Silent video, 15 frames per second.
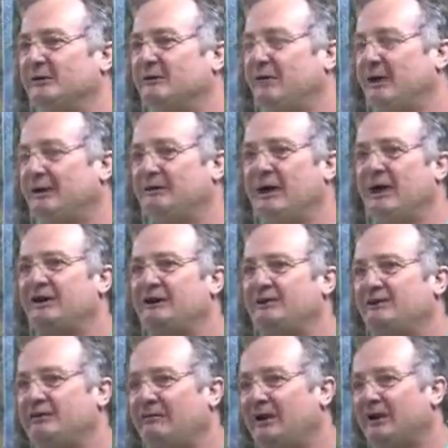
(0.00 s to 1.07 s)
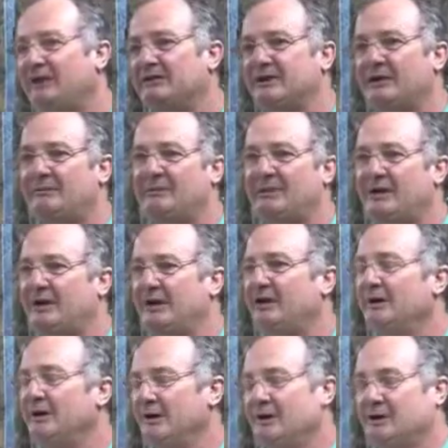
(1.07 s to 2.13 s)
I've had excavators up there,